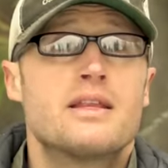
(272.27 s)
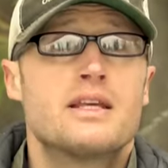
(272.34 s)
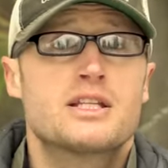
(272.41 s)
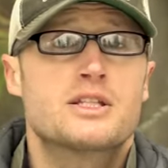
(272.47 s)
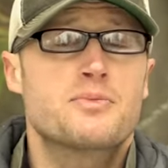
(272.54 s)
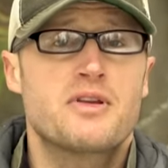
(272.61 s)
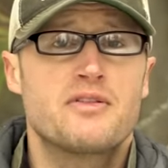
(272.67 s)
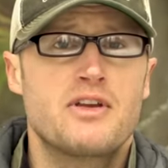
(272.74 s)

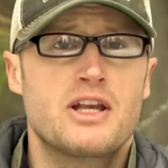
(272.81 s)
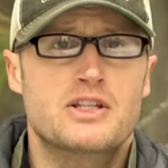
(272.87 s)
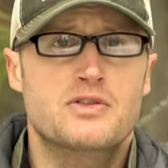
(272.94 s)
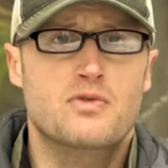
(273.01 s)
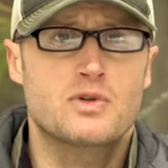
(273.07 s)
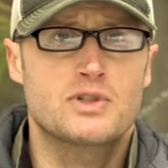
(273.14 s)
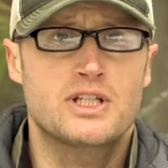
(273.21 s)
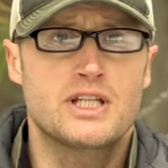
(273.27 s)
This
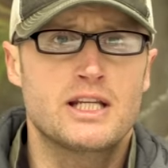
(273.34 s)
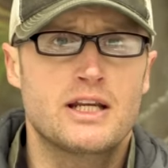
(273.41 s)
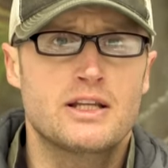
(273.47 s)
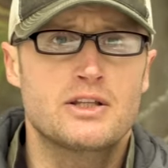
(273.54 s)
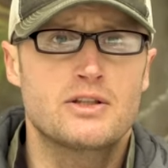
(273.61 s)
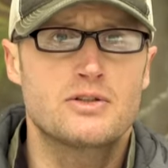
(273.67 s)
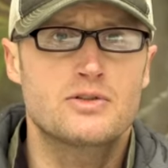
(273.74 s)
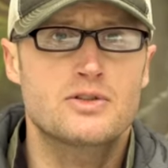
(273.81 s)
PVS-14
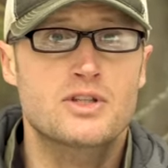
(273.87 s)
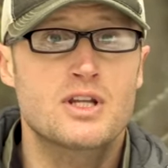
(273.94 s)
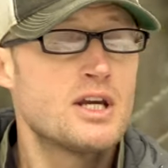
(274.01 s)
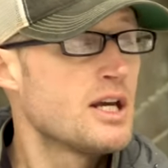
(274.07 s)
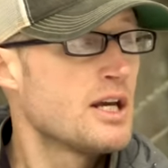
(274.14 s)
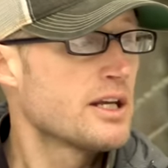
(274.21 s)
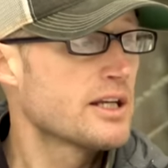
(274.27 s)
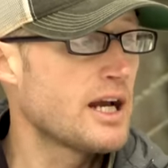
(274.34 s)
I used
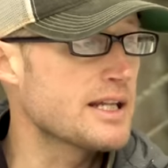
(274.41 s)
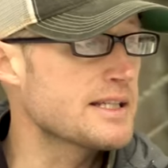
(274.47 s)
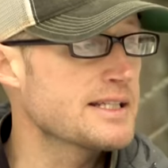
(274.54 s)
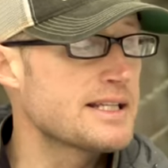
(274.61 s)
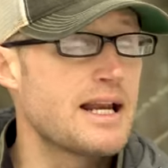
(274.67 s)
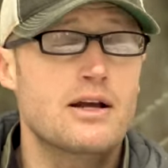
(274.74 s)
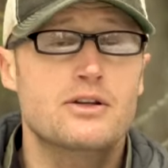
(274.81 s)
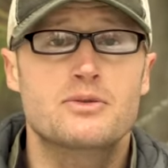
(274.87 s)
got
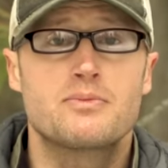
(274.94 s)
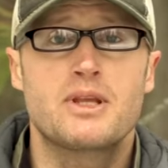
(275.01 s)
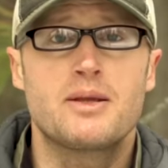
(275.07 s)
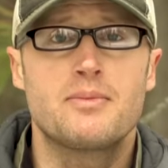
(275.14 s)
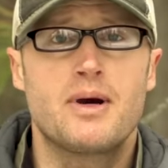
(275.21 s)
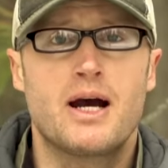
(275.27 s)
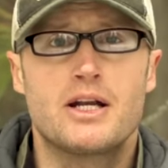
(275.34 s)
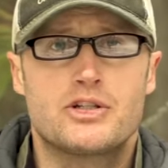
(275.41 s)
sent out to
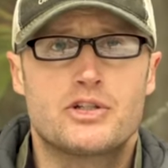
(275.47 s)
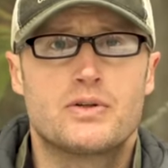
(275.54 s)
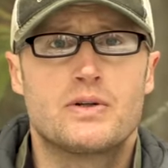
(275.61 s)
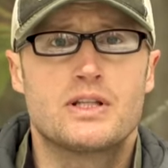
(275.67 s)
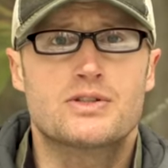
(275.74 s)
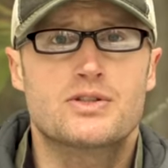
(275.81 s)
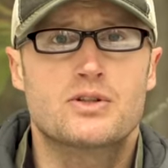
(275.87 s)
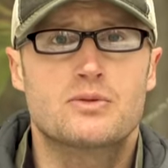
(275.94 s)
me by
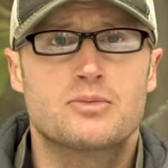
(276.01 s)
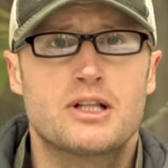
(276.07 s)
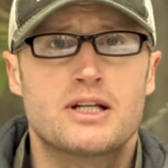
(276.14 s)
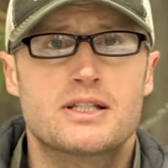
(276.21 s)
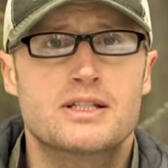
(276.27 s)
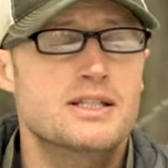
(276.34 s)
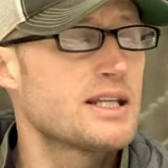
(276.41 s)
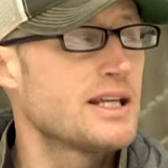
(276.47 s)
Shooting
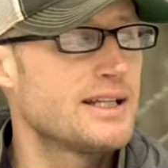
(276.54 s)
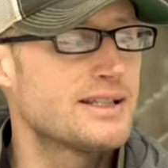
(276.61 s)
Surplus.